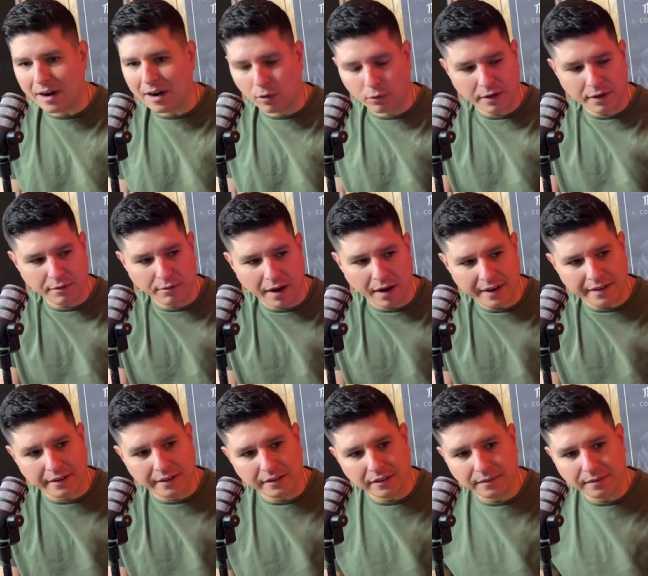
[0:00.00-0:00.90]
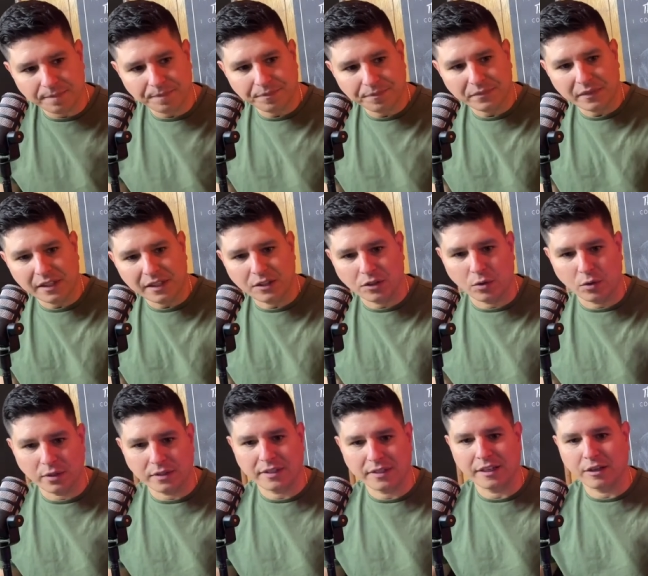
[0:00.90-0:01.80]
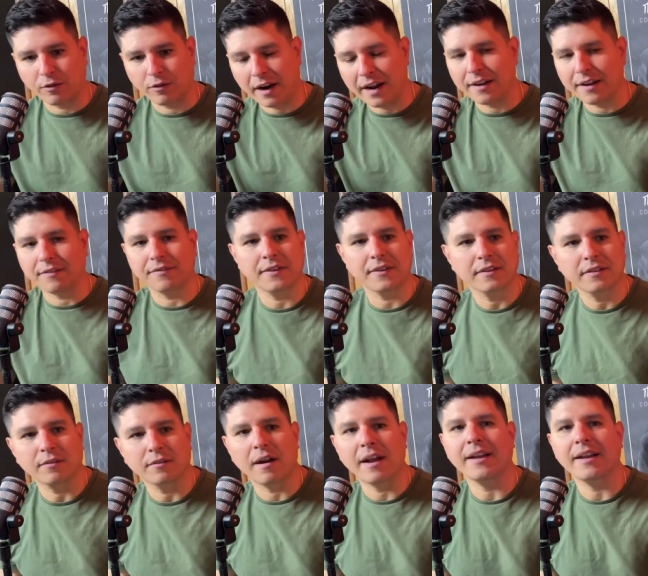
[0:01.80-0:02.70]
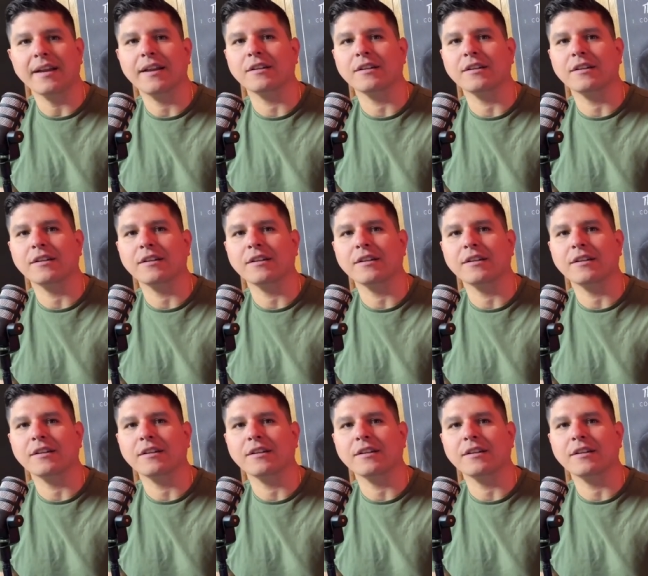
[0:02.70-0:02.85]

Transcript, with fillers: and I'll rewrite it, so it's engraved, right,